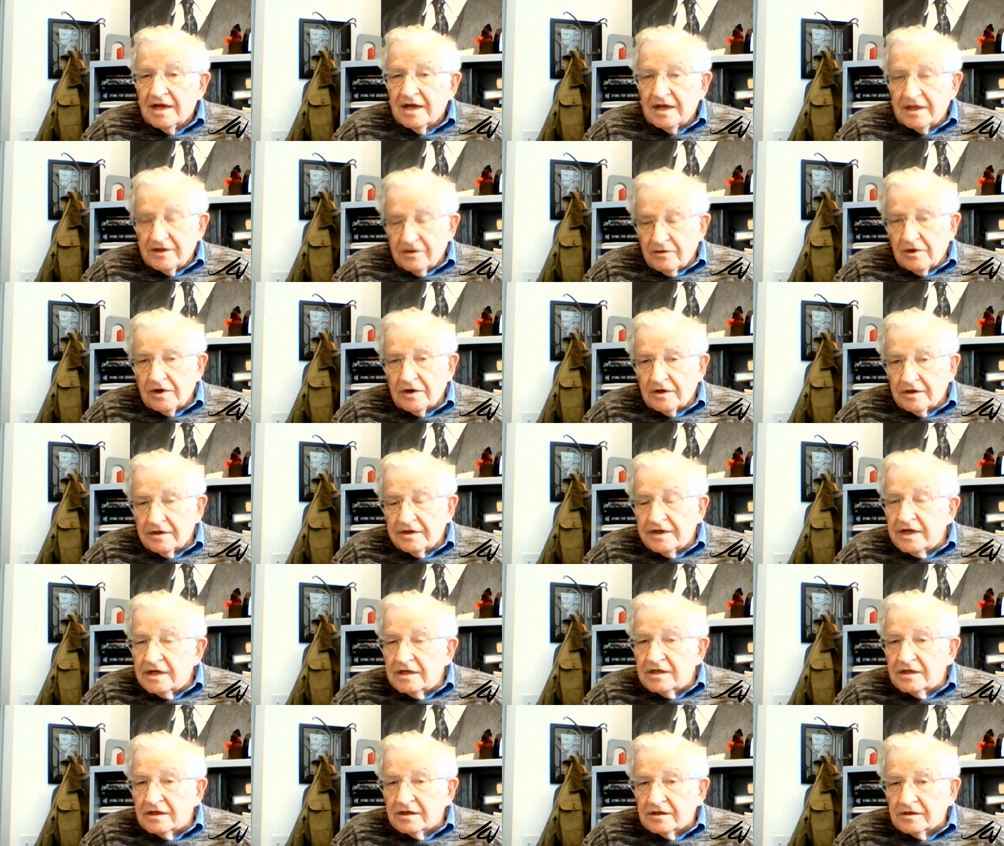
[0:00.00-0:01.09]
And there were
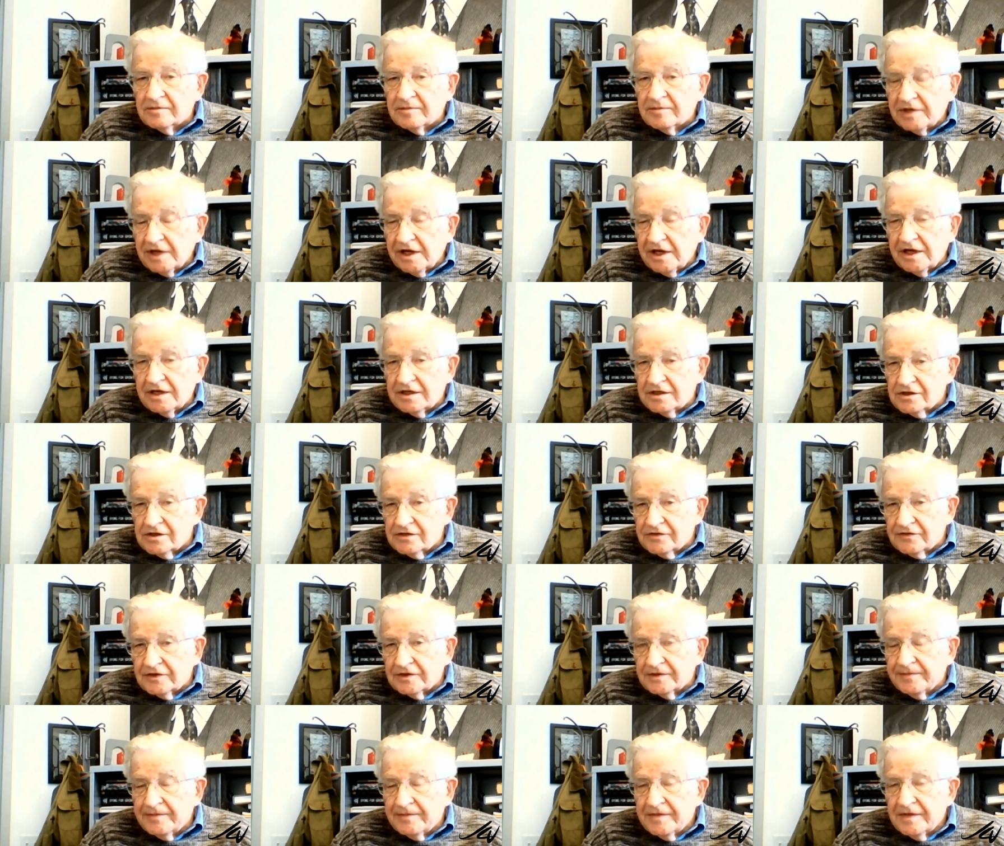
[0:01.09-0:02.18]
detailed plans
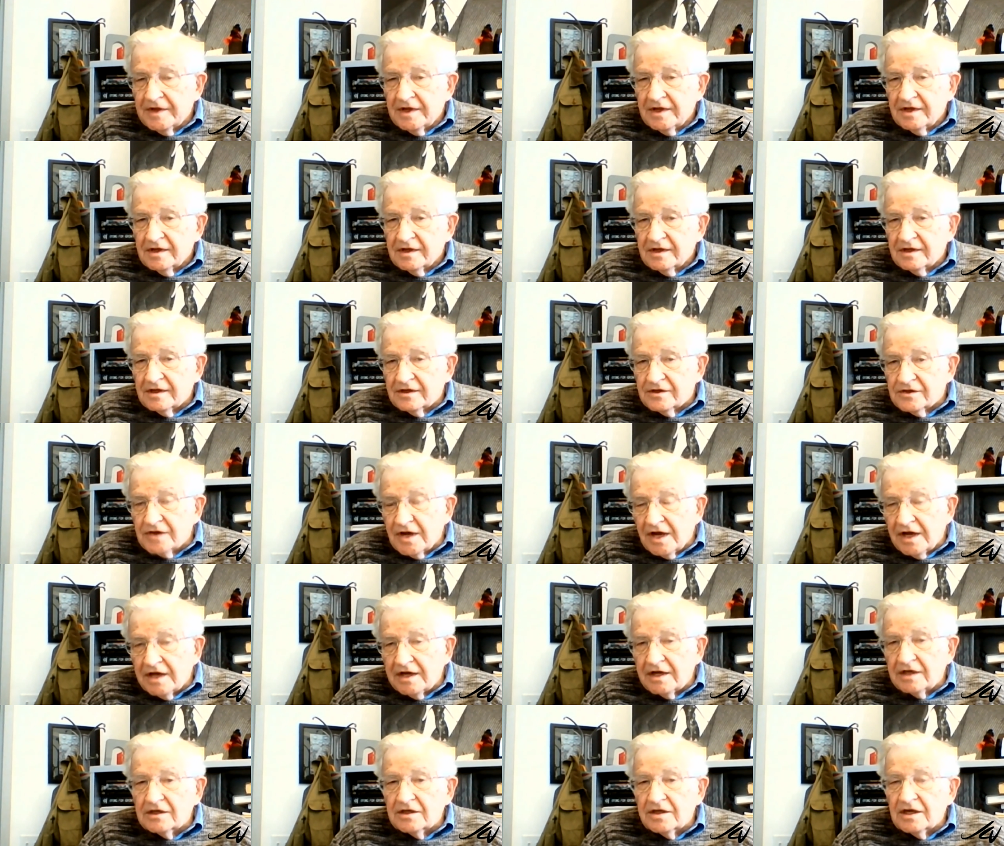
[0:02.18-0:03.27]
for assigning